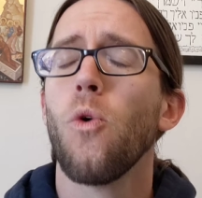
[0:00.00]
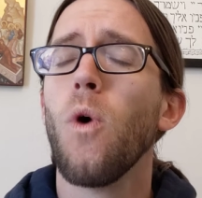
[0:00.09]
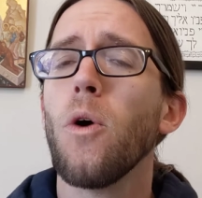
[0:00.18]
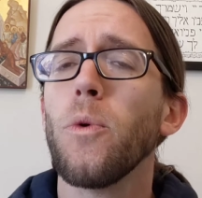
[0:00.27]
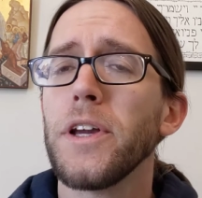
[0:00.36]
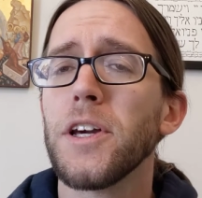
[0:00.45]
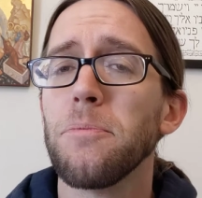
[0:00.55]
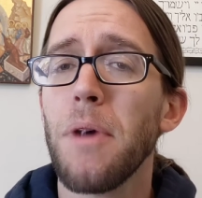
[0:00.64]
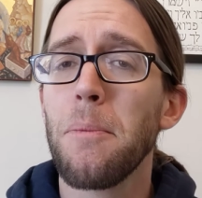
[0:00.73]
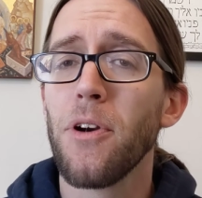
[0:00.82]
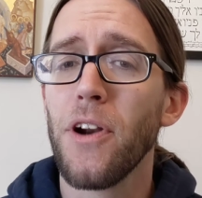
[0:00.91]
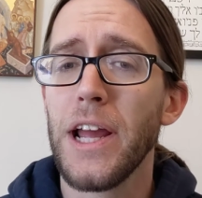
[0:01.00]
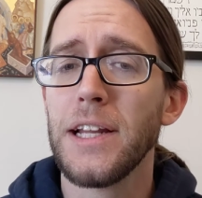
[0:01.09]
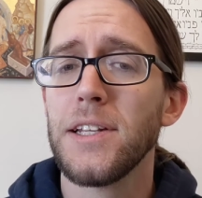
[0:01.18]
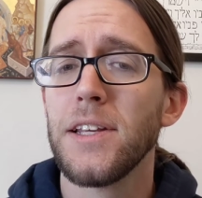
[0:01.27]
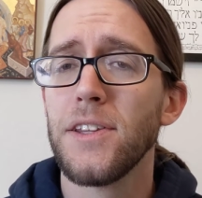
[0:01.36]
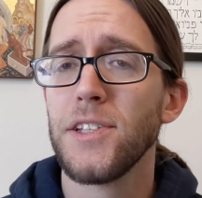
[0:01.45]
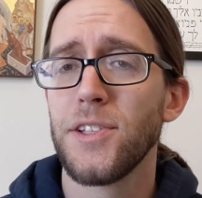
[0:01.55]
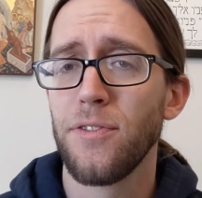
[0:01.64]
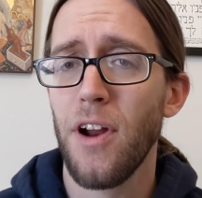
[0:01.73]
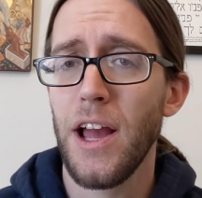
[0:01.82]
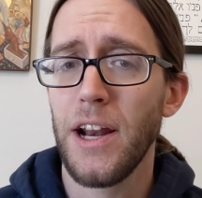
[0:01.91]
What we commemorate this
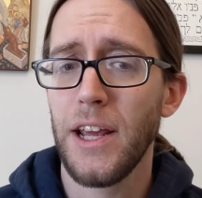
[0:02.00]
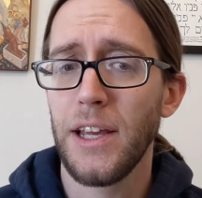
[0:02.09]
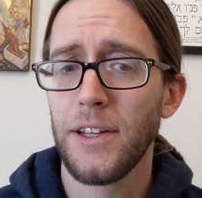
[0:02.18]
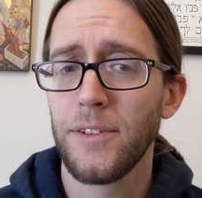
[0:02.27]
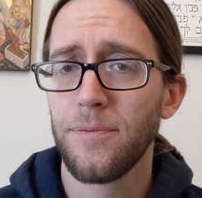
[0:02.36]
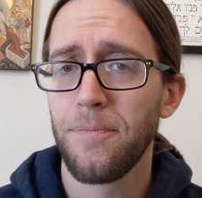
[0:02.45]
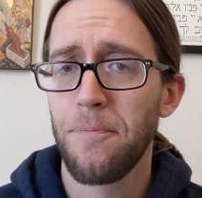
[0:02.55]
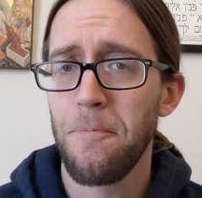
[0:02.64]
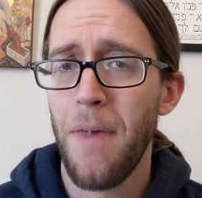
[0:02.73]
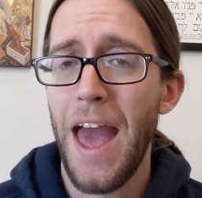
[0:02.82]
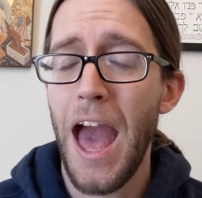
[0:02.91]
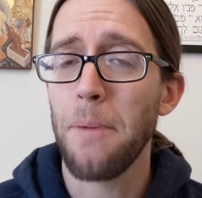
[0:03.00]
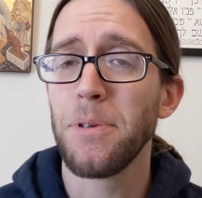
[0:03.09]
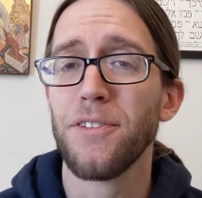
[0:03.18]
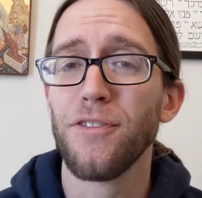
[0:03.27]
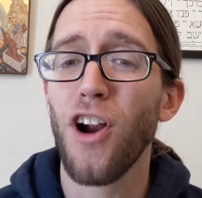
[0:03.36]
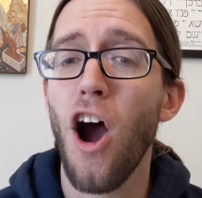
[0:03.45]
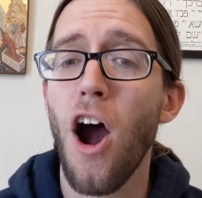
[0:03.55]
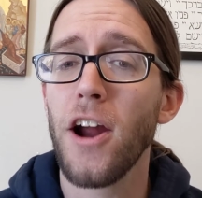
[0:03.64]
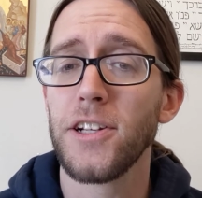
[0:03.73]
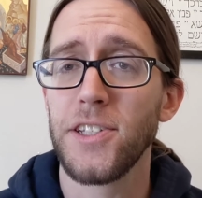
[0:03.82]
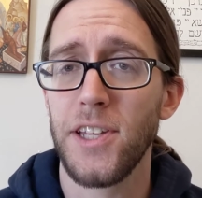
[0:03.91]
Friday happened for
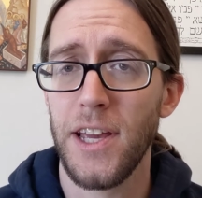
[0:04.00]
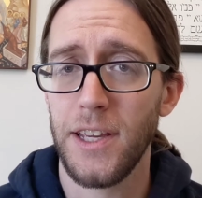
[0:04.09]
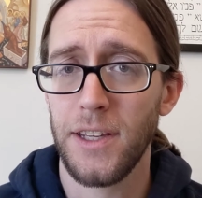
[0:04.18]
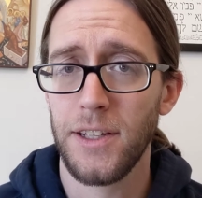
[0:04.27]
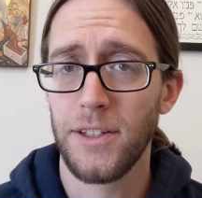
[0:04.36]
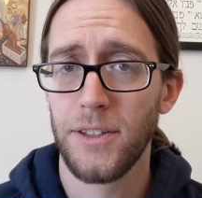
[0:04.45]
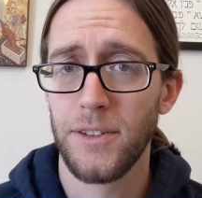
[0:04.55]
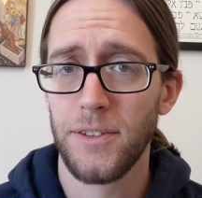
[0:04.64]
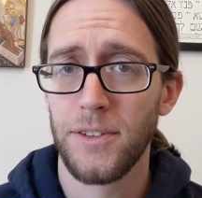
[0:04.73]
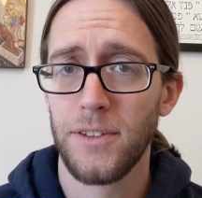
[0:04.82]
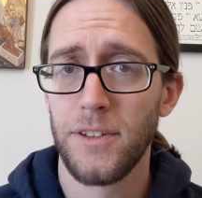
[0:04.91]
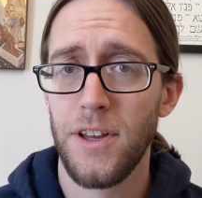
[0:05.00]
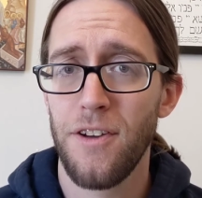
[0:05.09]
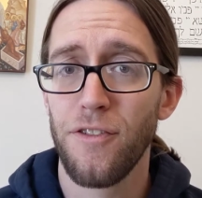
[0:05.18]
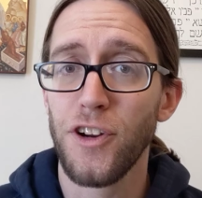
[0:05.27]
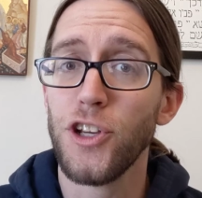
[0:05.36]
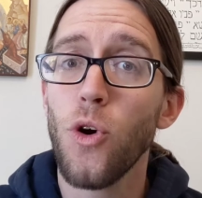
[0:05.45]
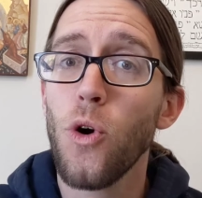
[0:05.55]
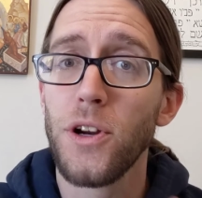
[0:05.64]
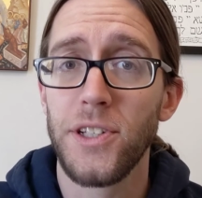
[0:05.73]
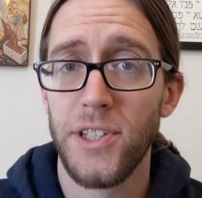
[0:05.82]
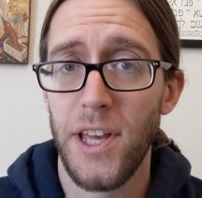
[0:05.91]
our sake, for
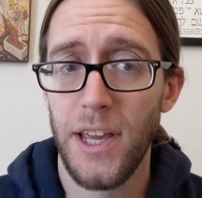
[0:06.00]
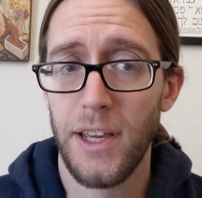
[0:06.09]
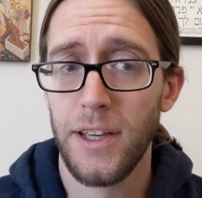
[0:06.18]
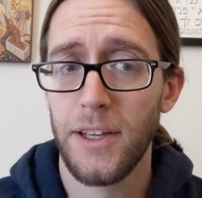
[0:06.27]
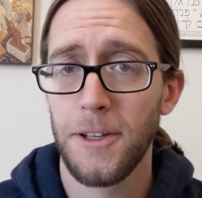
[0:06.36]
your sake